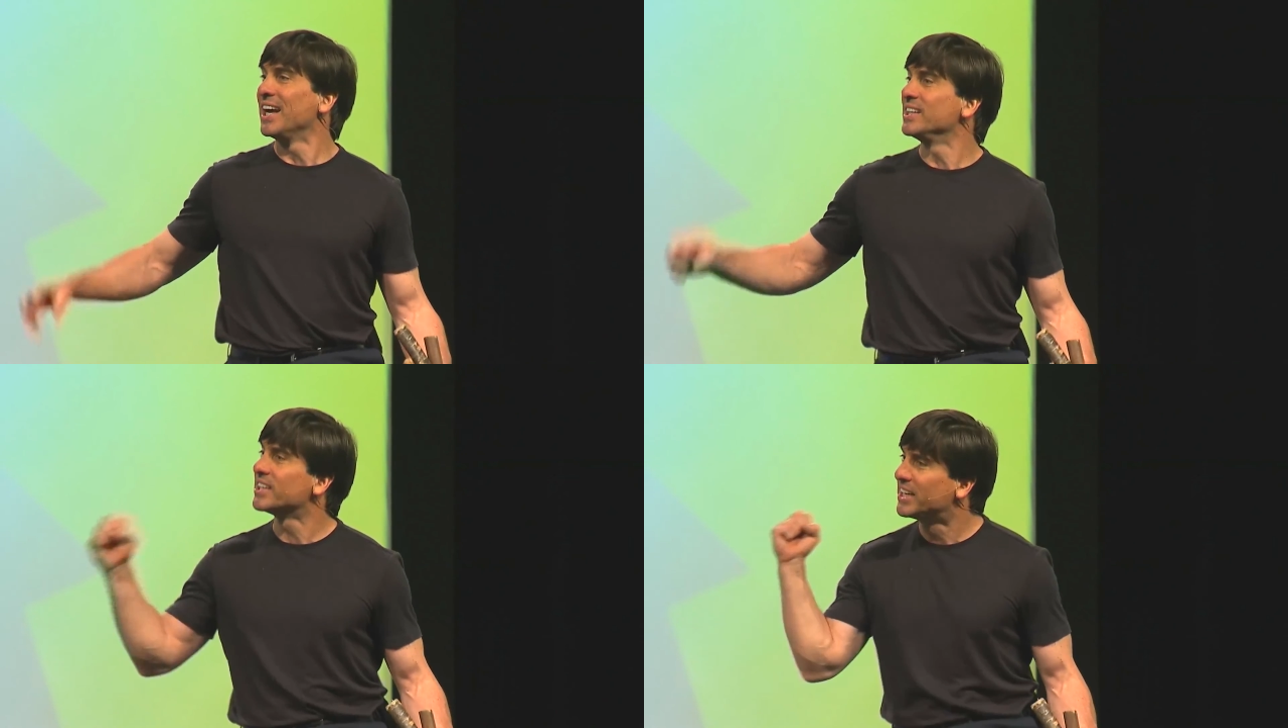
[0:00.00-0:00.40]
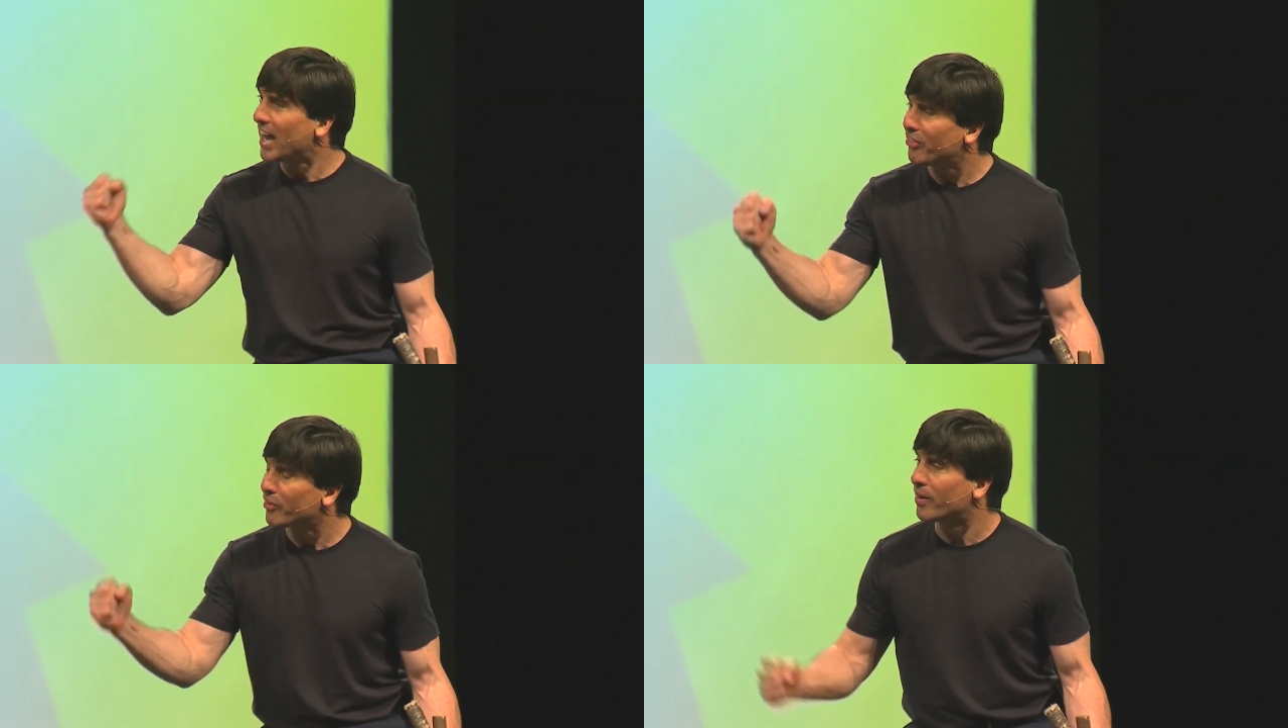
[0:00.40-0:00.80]
And
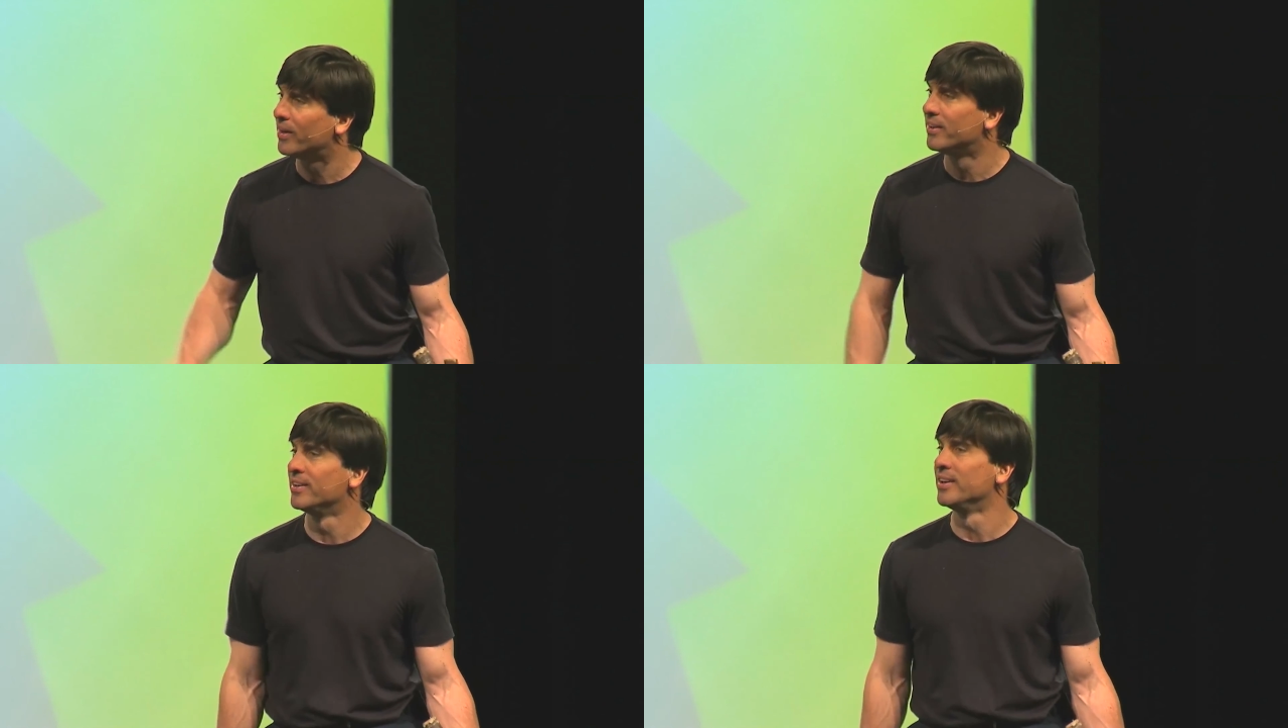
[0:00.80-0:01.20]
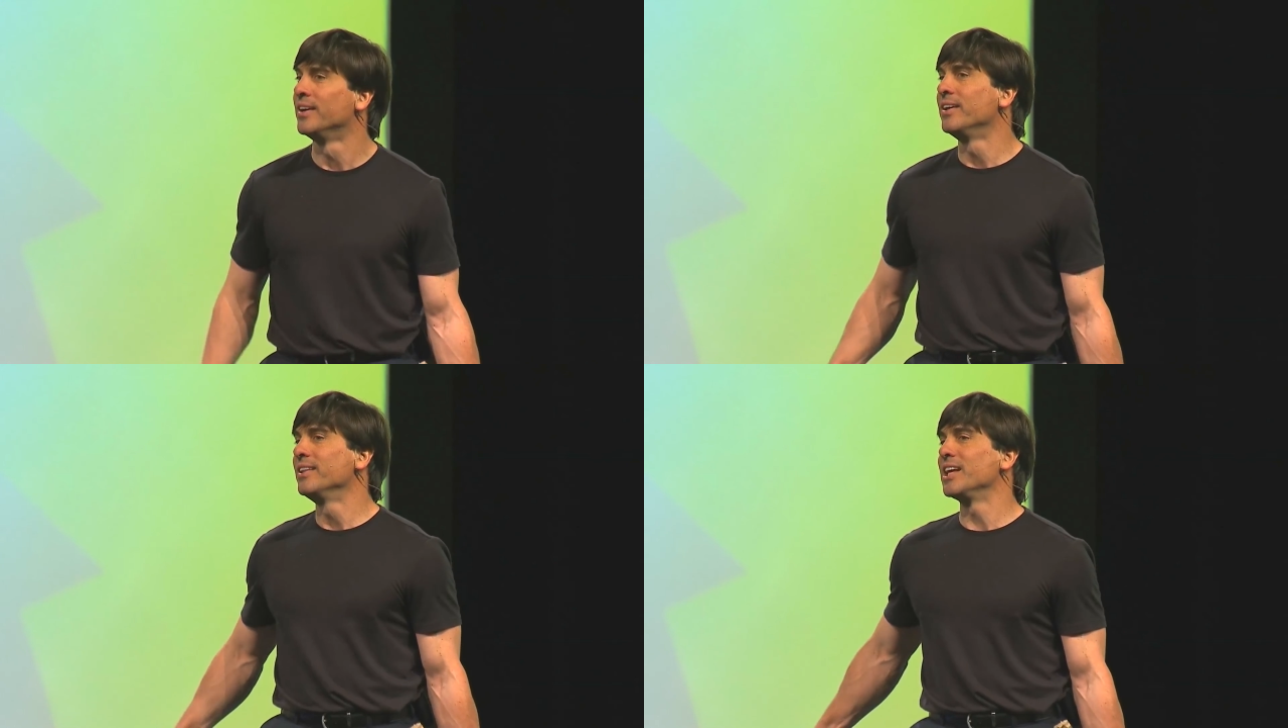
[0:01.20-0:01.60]
together,
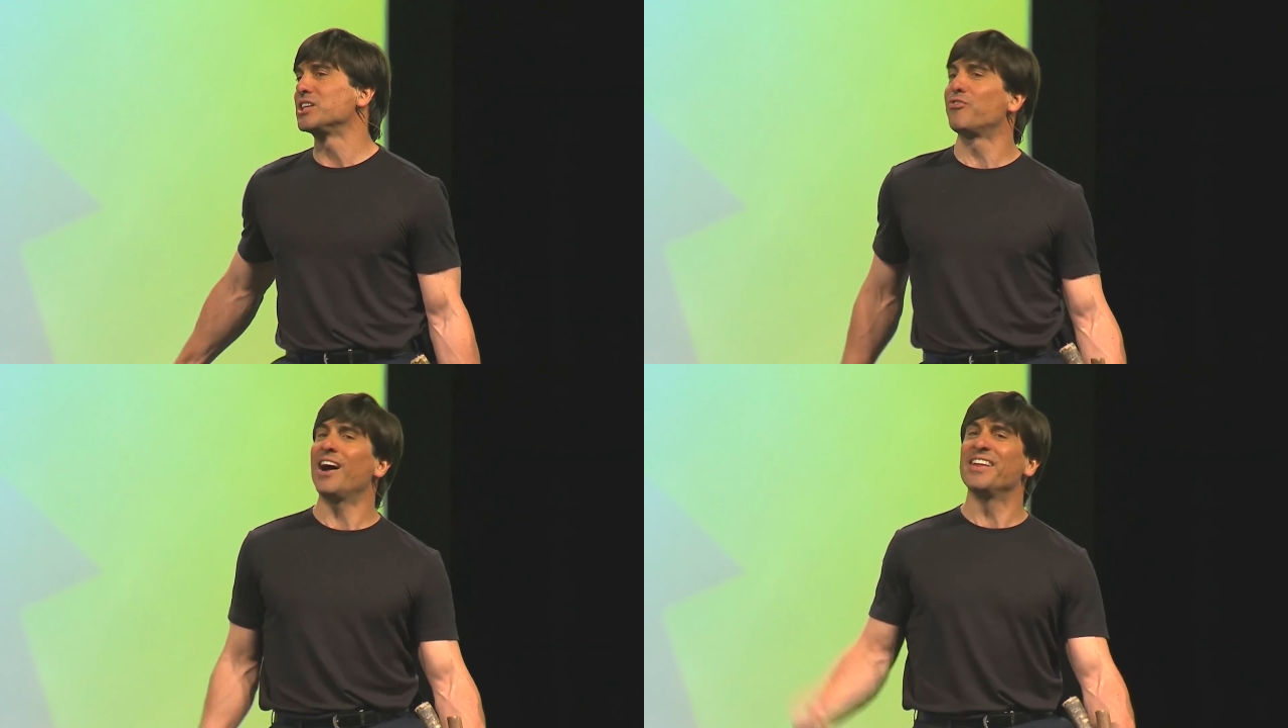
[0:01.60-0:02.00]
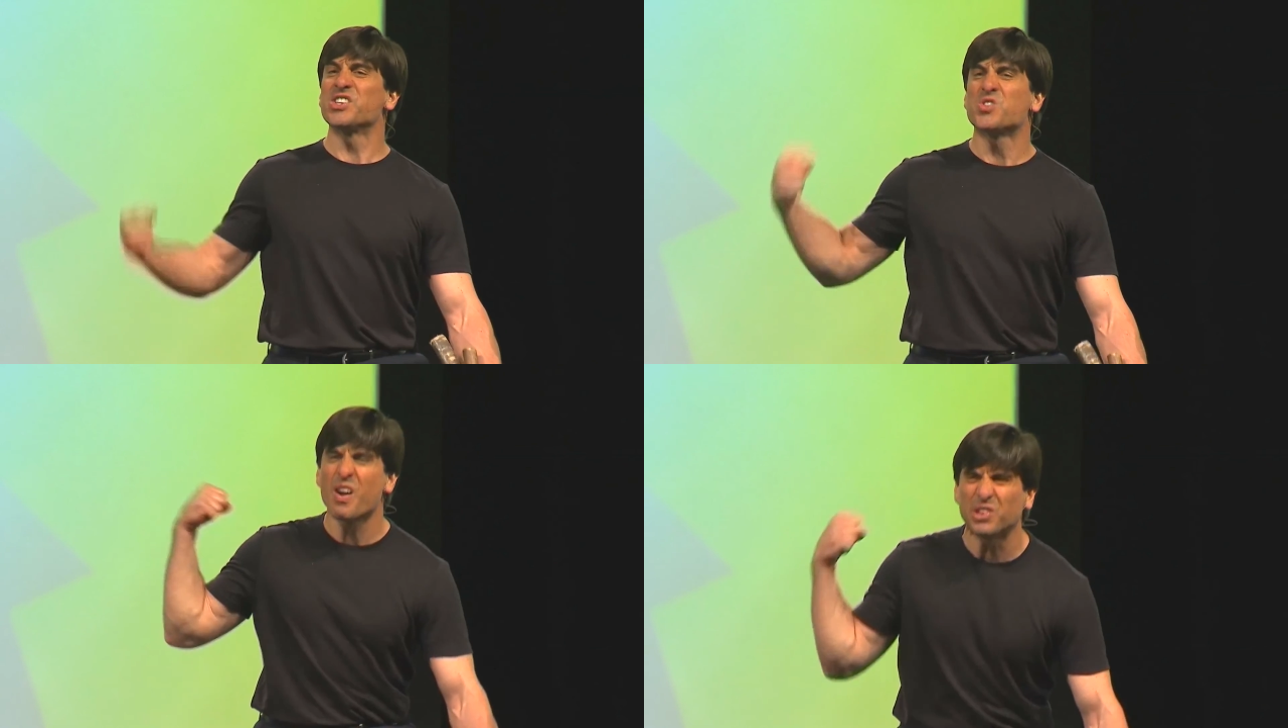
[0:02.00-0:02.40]
let's
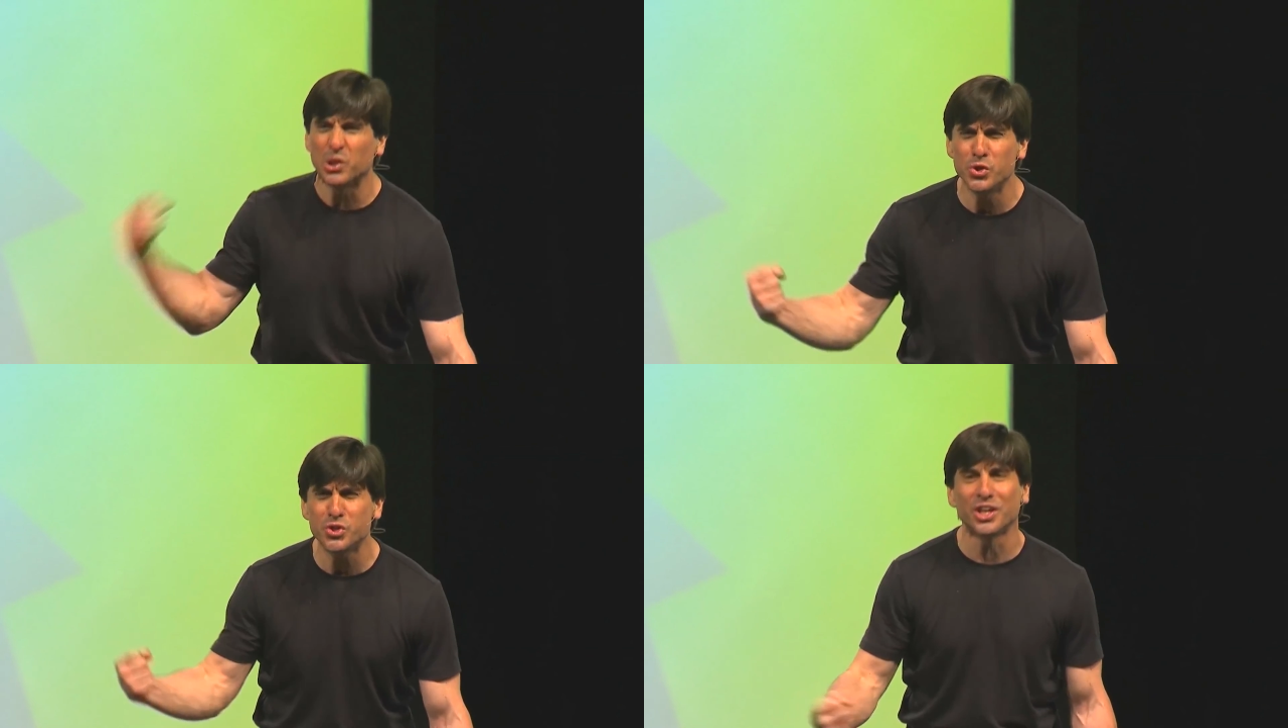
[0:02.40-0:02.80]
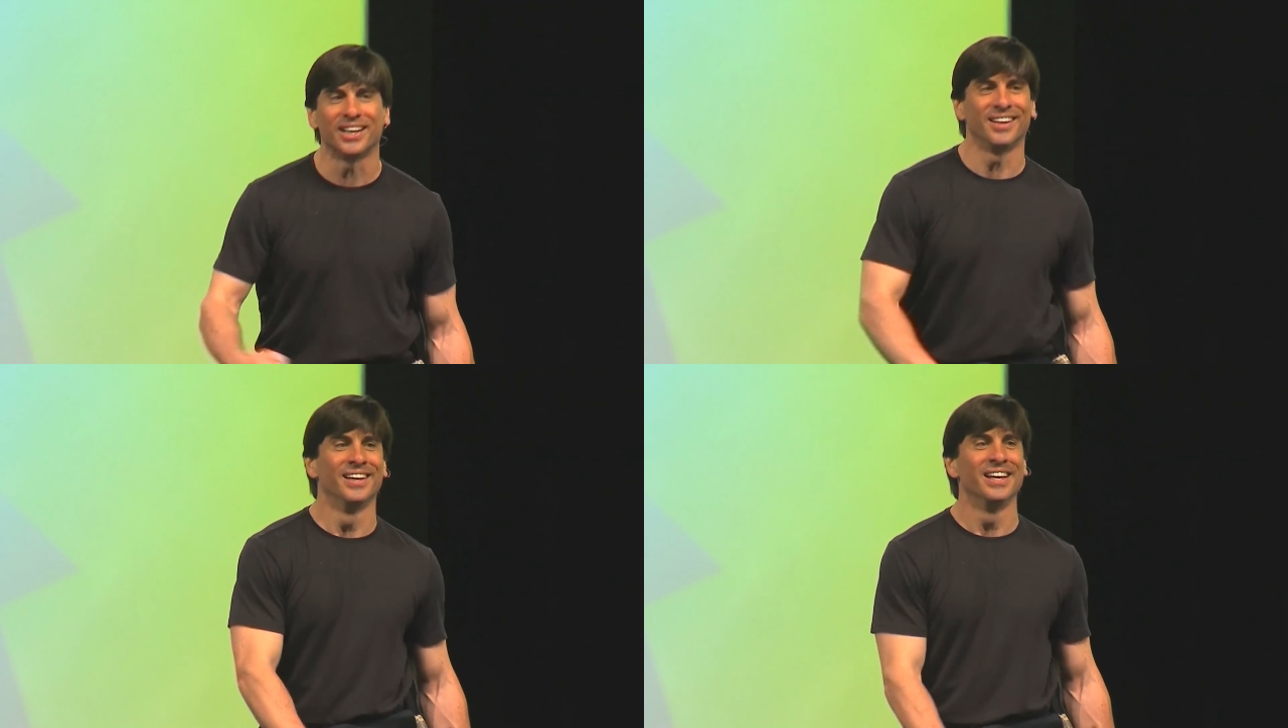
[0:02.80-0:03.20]
find this revolution